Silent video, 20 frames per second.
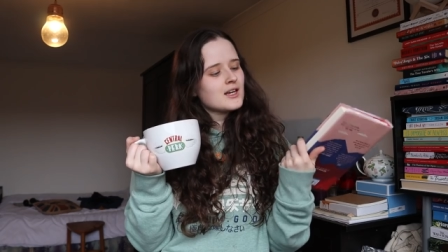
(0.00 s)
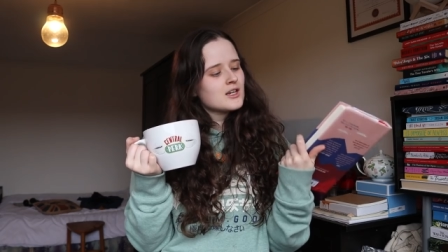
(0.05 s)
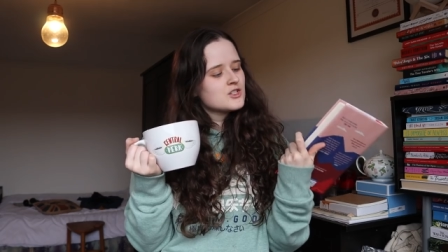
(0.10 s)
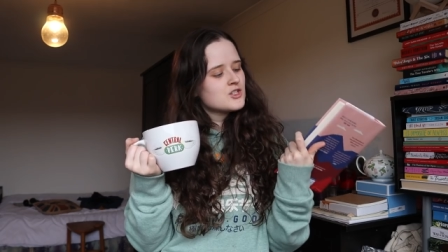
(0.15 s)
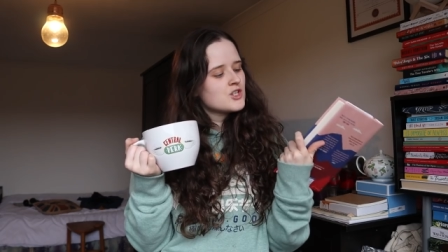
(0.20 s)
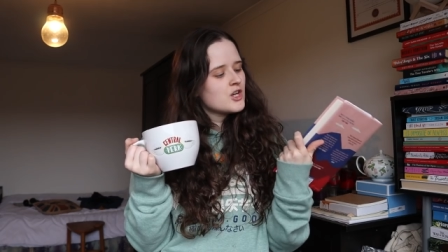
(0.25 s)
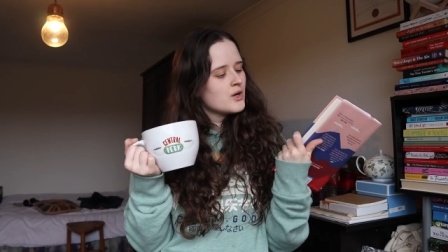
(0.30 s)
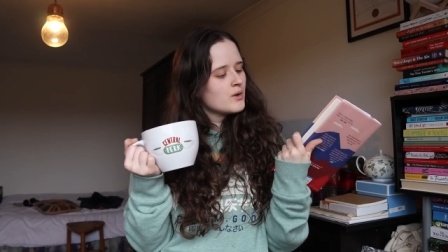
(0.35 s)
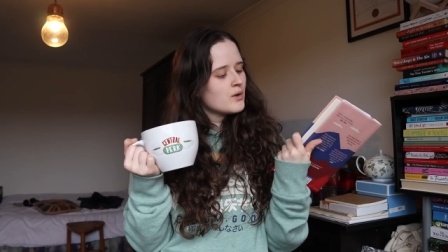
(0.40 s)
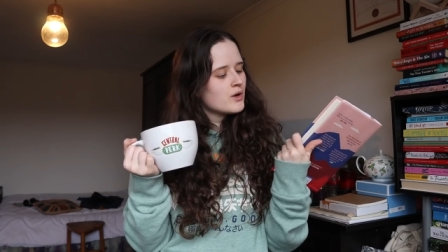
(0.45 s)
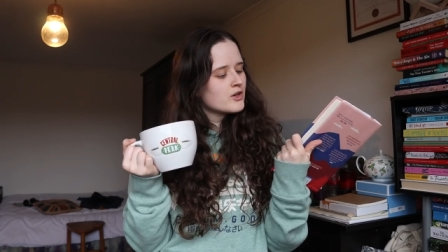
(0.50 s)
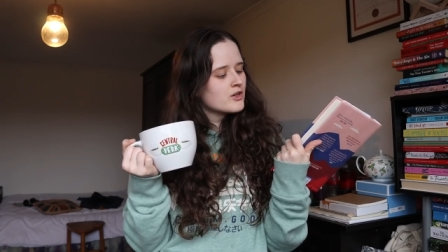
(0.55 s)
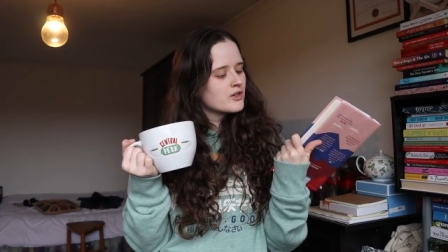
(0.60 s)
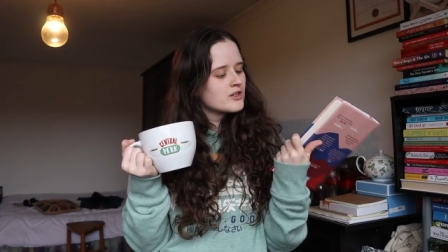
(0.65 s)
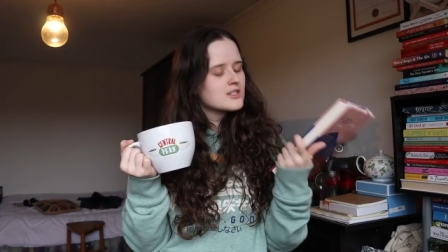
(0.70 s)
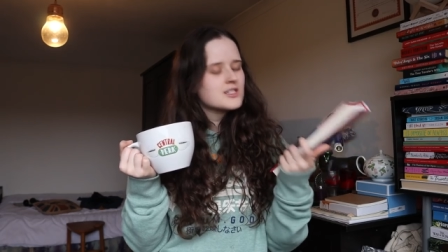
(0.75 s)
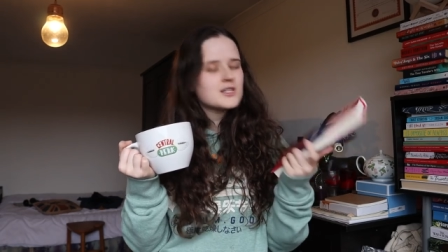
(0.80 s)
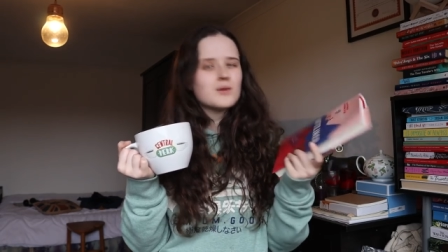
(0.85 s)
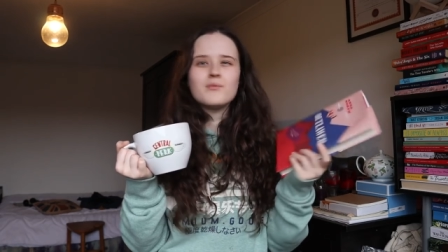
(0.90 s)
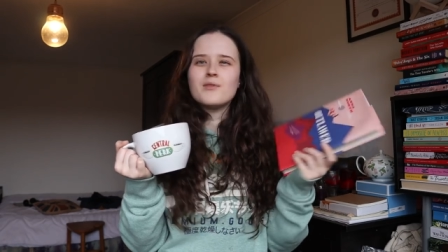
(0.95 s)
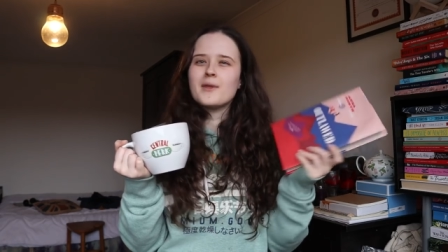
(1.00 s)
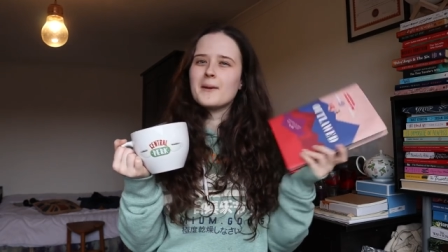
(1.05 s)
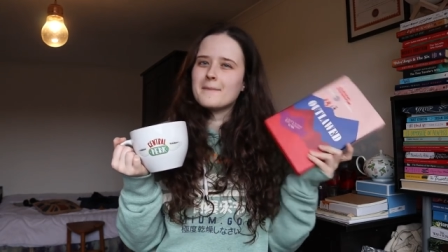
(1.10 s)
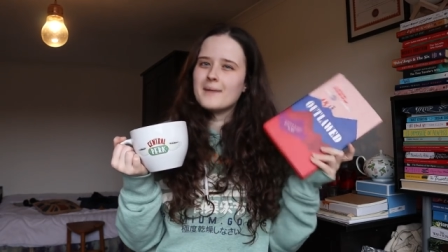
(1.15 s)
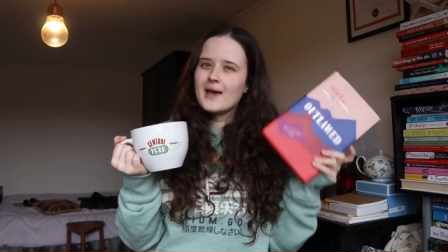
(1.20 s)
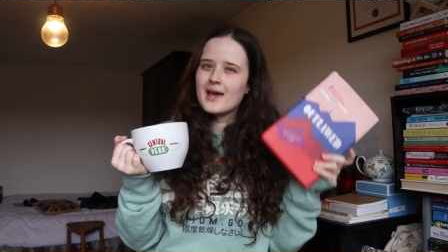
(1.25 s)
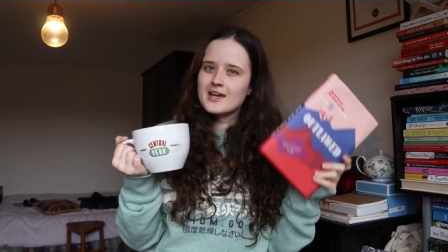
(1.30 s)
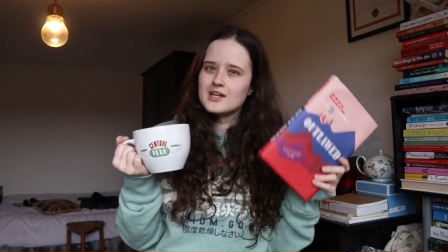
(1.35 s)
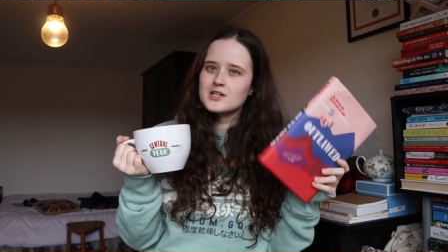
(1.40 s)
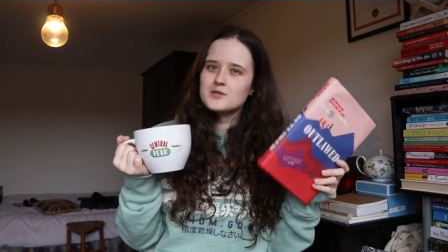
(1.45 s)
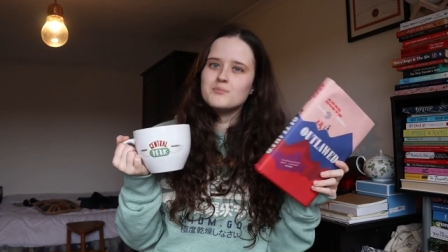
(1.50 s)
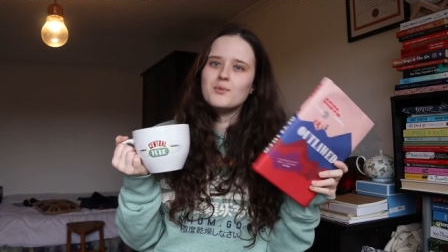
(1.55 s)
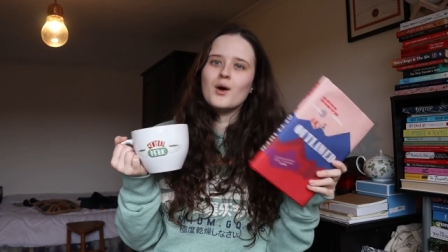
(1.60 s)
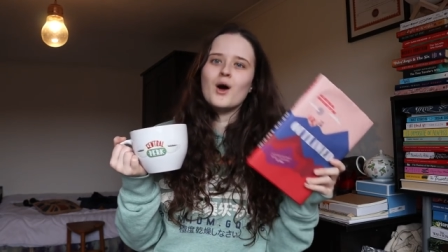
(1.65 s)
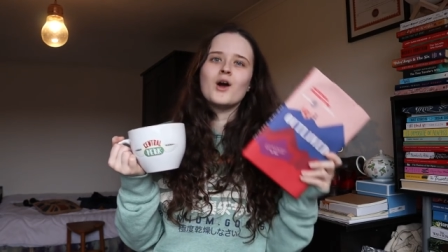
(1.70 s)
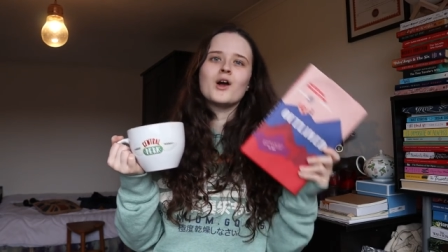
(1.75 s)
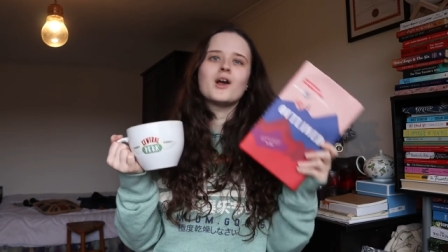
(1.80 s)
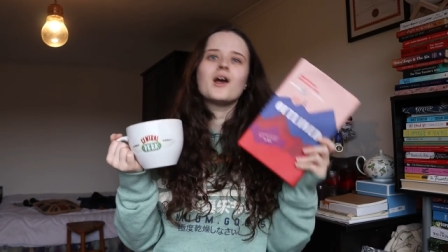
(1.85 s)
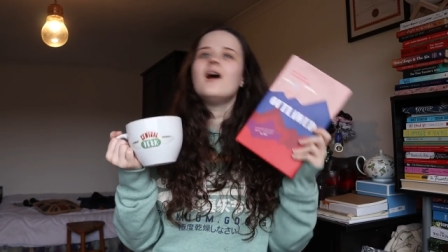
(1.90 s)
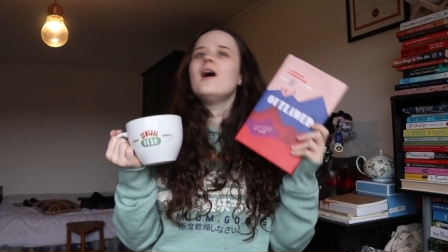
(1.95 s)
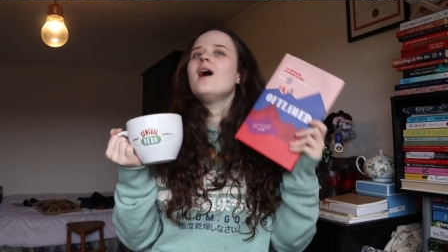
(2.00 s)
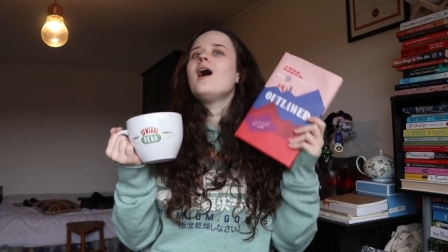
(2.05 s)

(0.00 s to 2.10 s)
like a 200 and something page book.